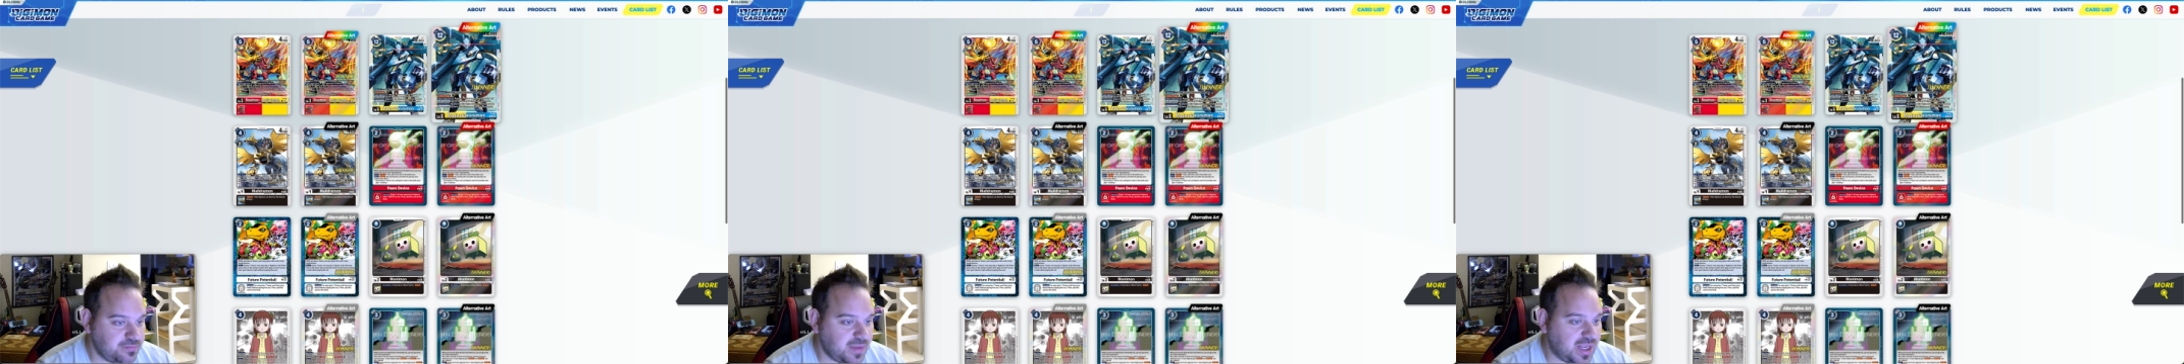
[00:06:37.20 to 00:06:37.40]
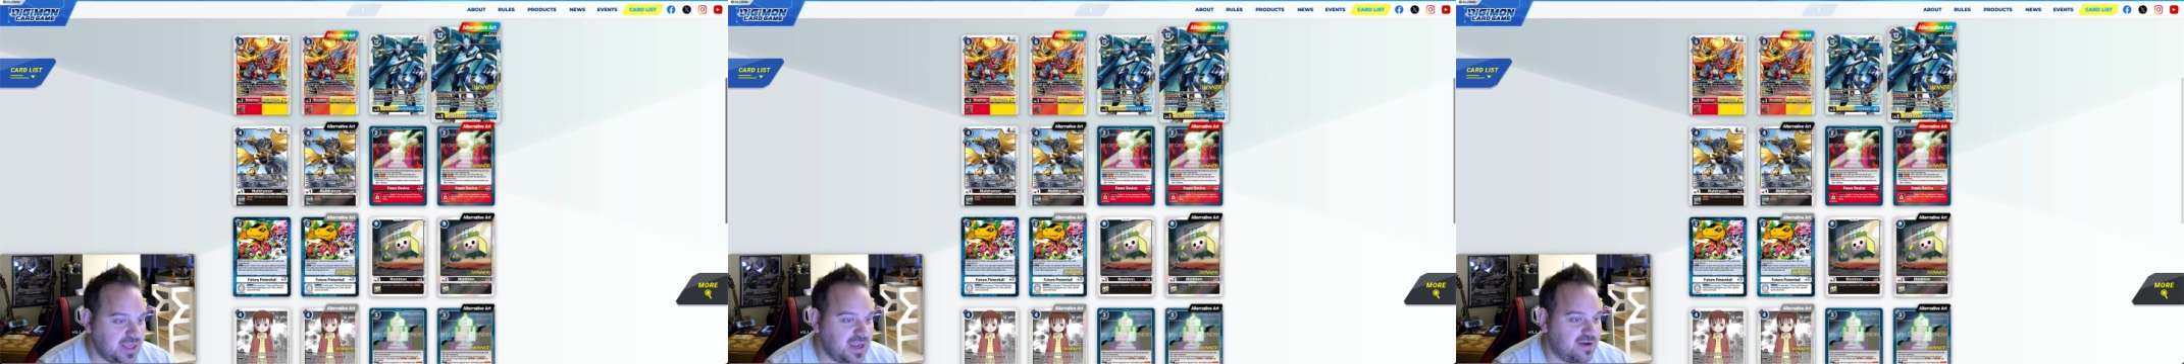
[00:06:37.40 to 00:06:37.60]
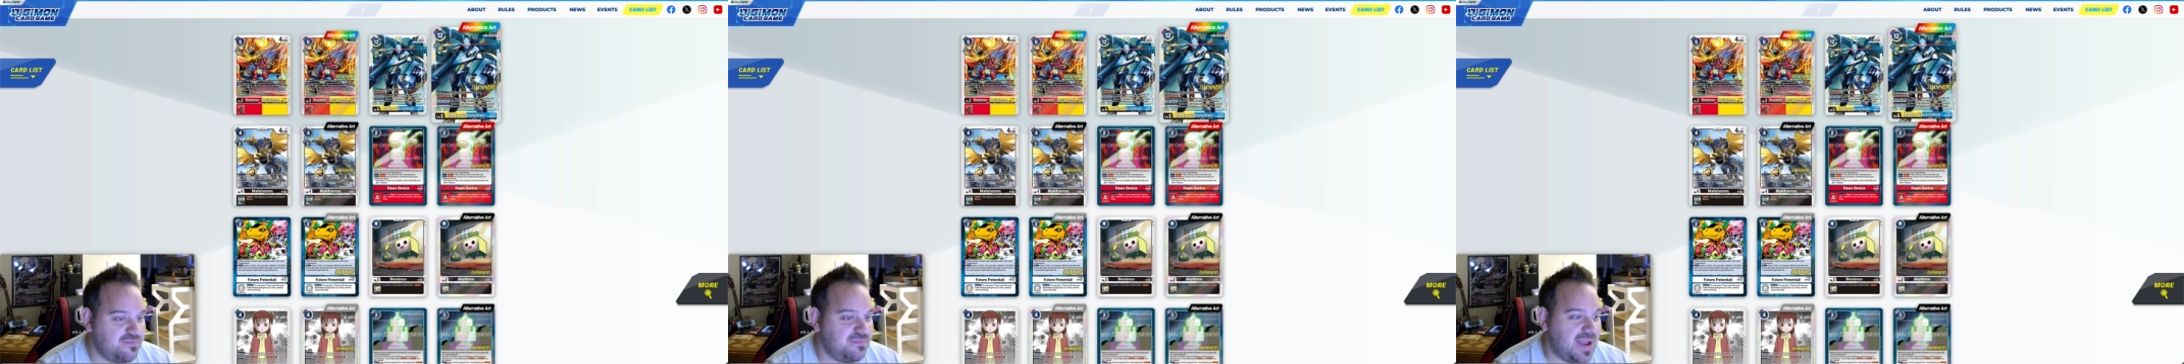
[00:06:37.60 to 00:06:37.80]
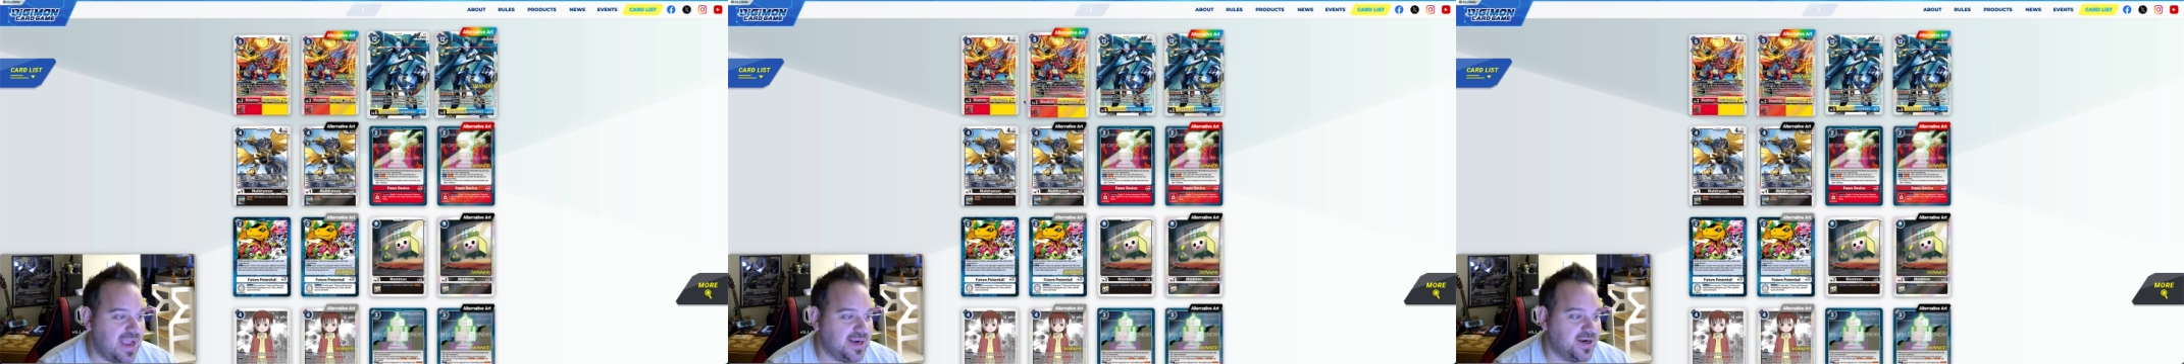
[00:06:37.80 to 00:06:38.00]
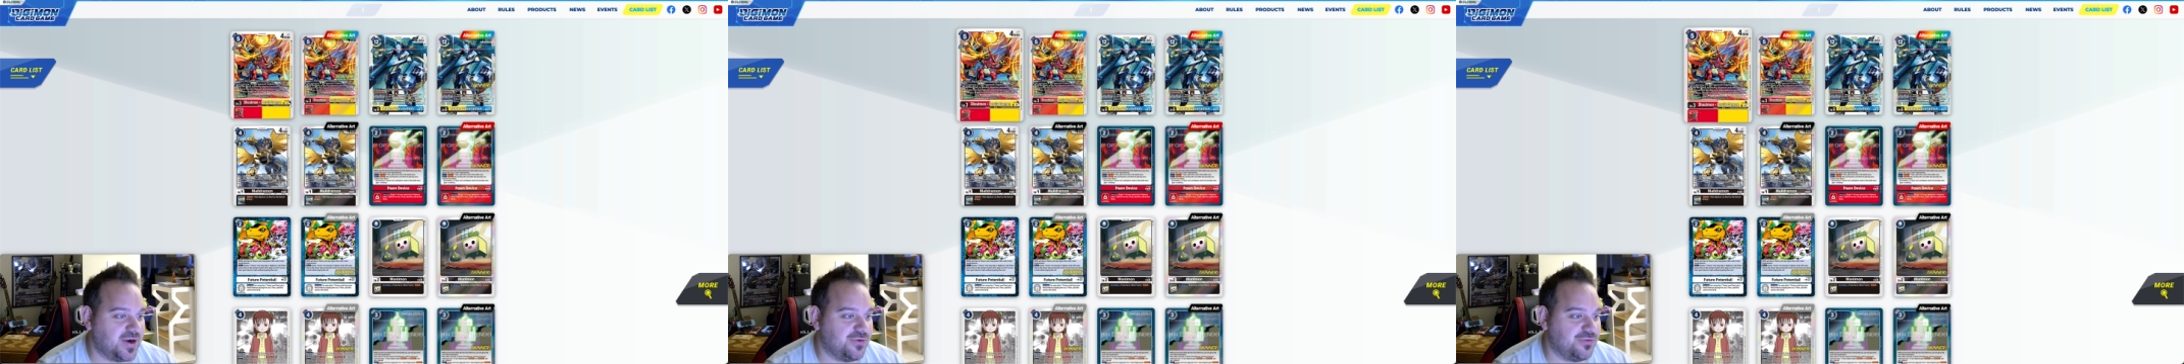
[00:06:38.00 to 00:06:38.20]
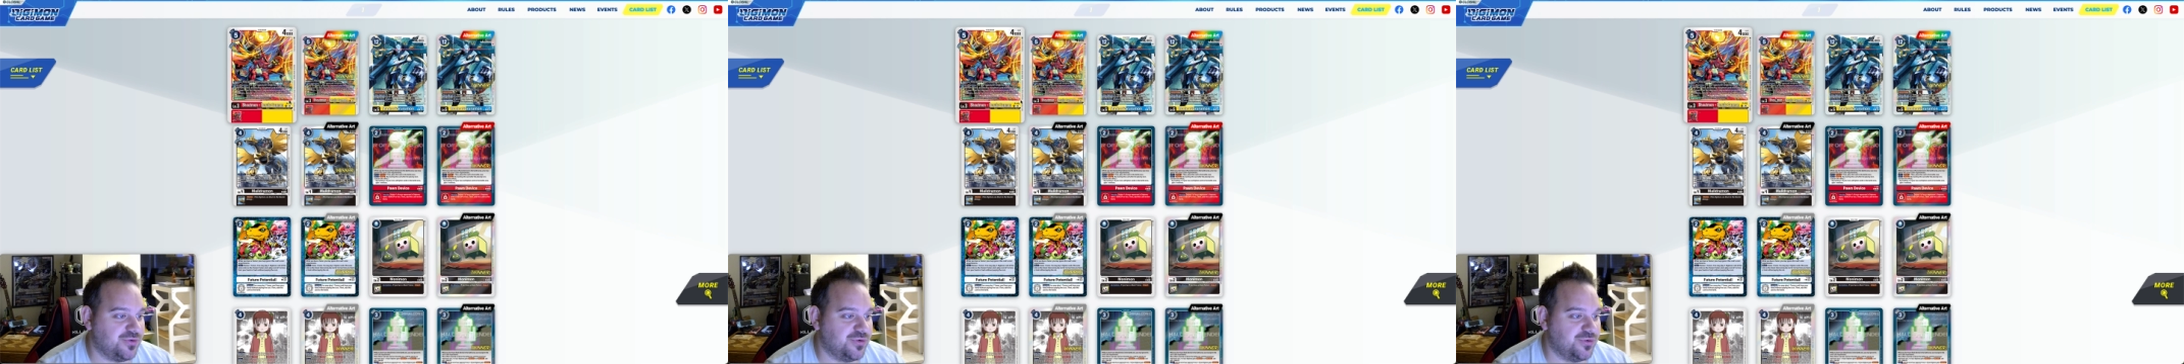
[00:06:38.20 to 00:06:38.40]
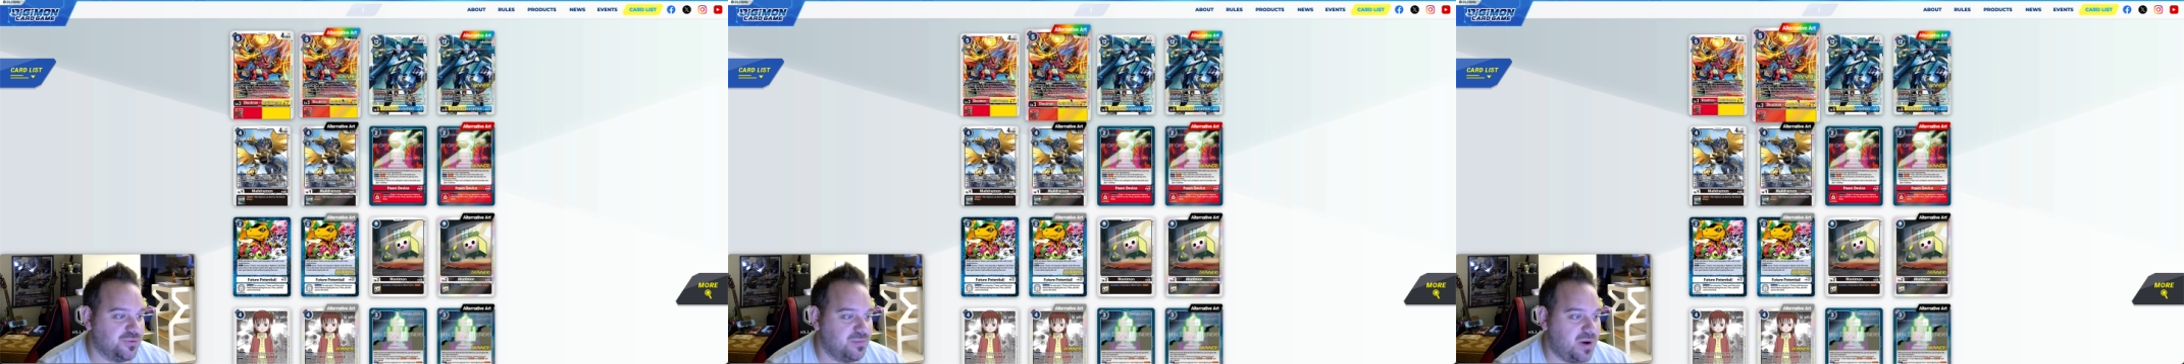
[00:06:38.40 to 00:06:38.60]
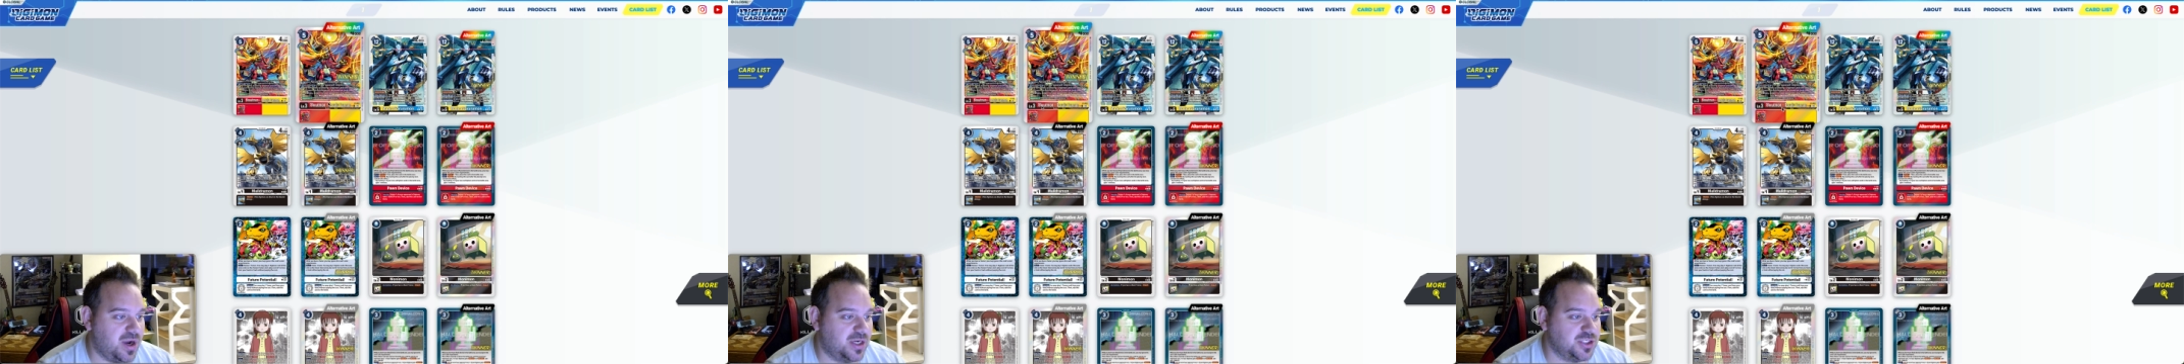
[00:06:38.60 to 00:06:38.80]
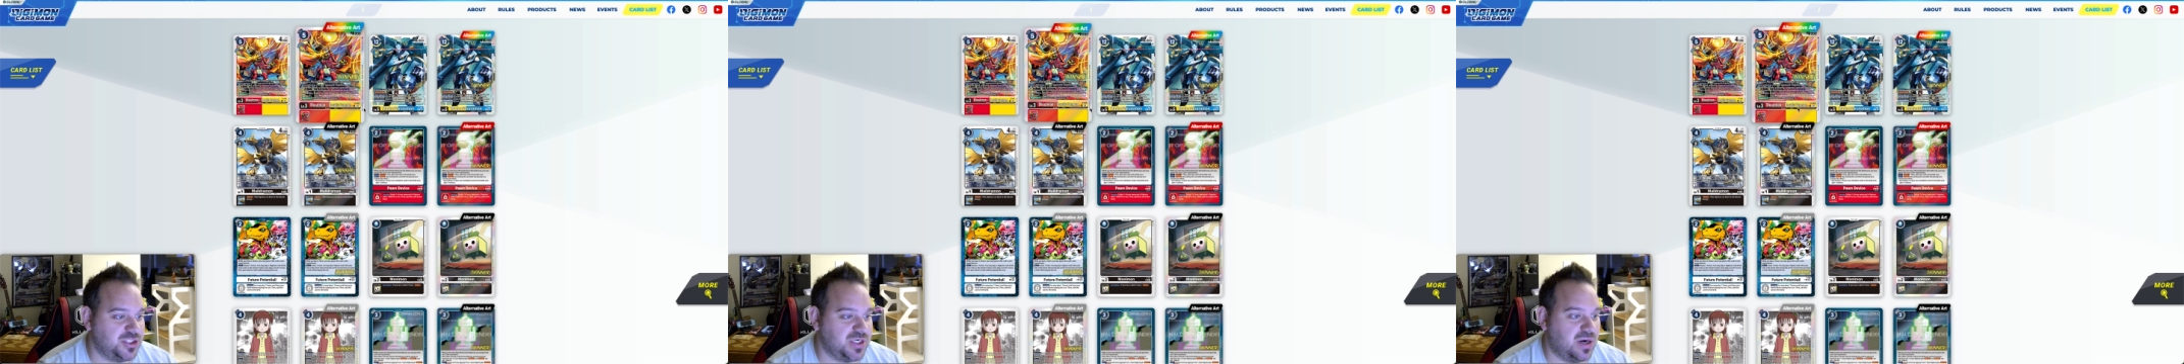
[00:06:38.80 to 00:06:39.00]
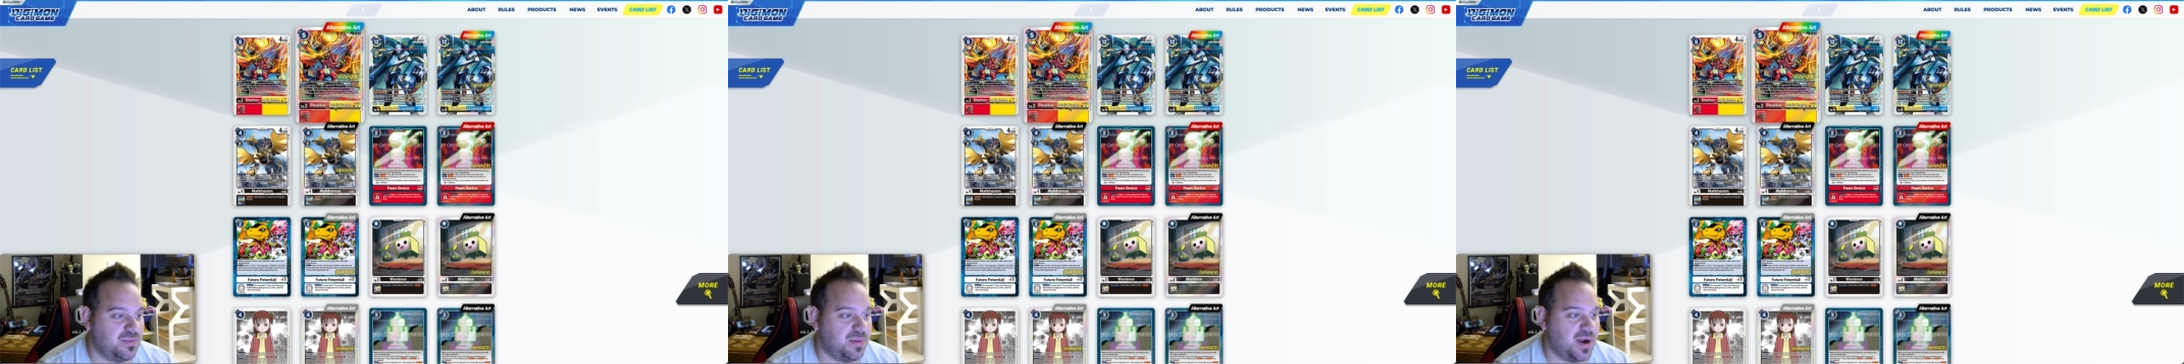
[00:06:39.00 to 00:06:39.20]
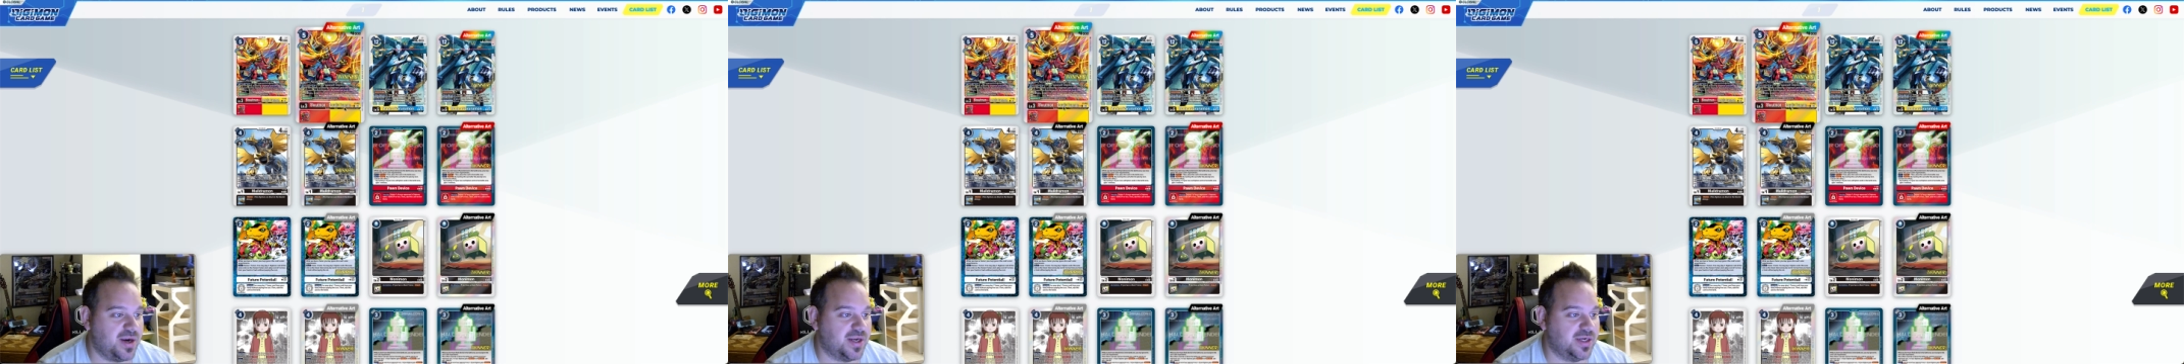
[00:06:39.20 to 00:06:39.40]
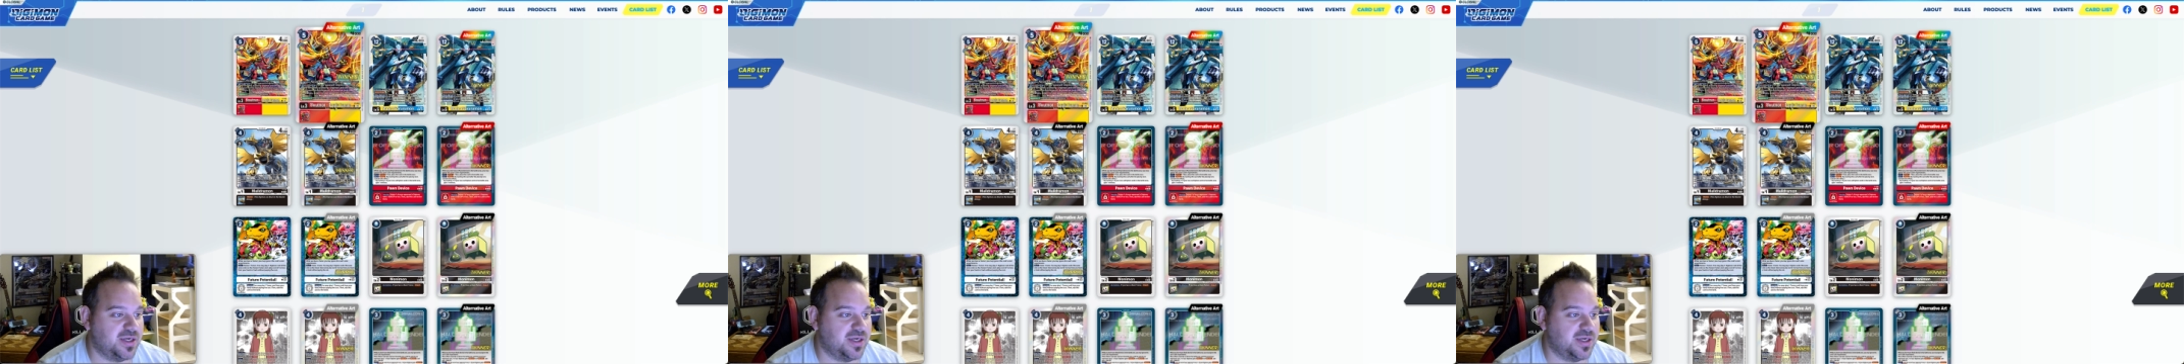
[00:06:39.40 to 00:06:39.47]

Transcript: You have Magna Garurumon, Shoutmon,